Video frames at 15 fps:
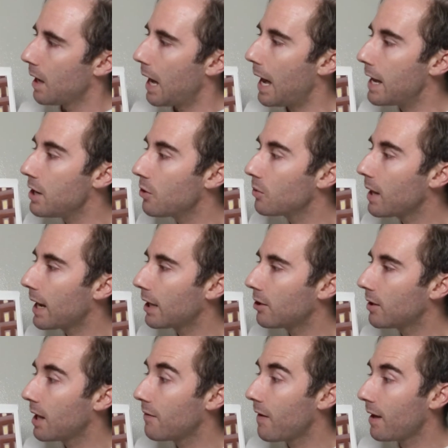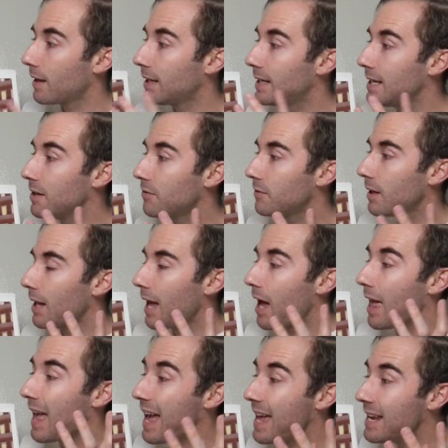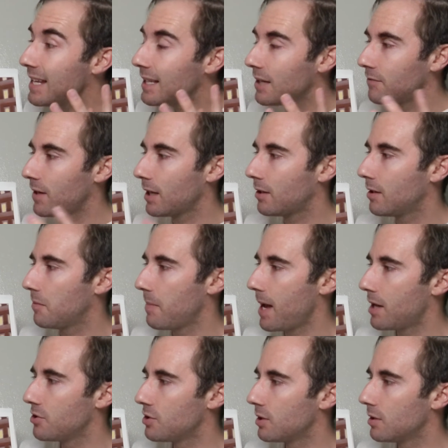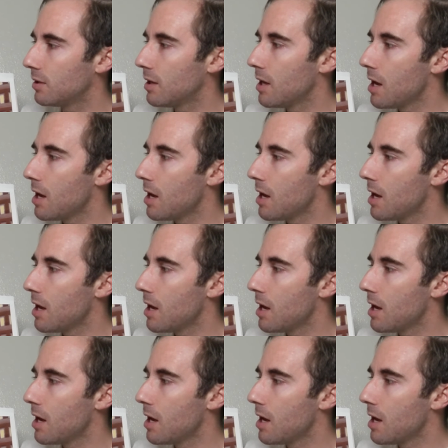I know that I could have a gift, any gift I could imagine.